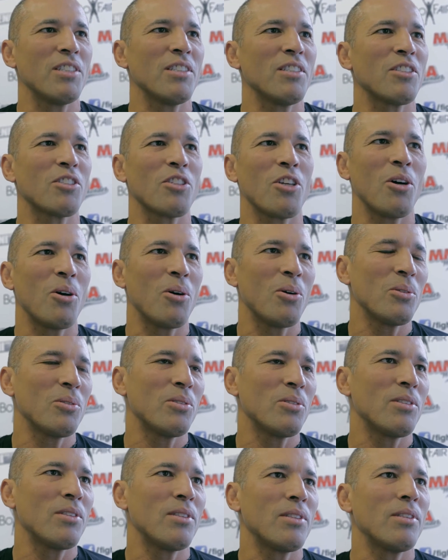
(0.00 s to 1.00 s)
So
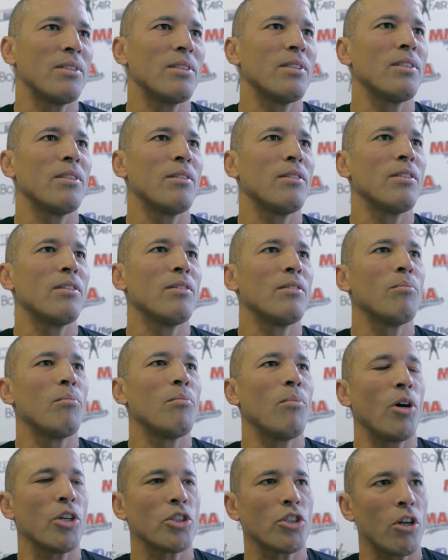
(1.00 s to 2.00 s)

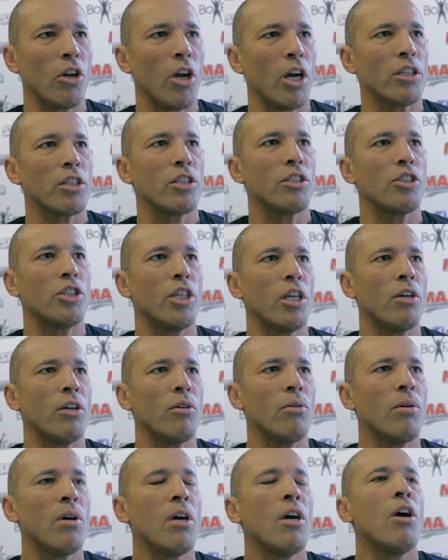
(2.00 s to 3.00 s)
martial art in
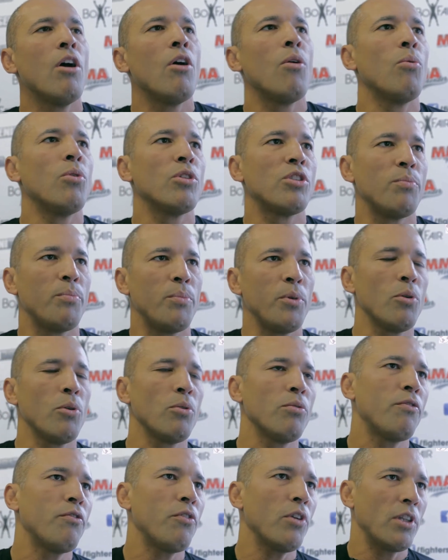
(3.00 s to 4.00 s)
general was built
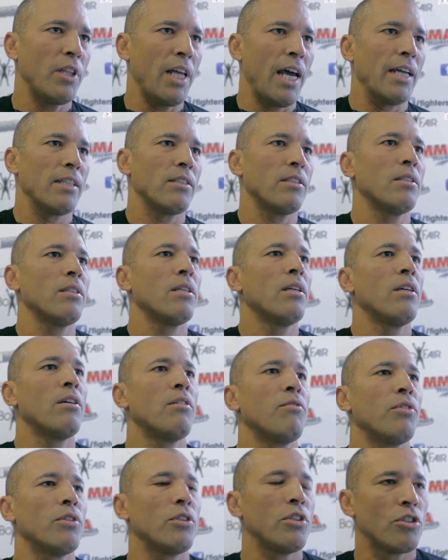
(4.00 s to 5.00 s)
for that,
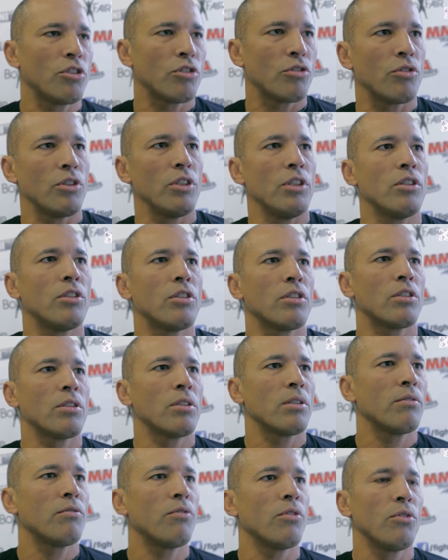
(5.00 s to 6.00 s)
for the streets,
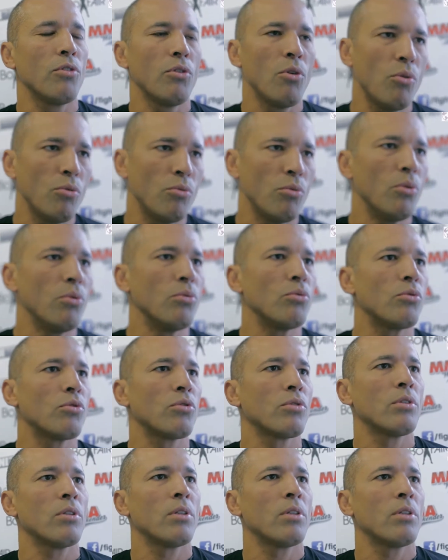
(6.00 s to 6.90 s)
for no rules.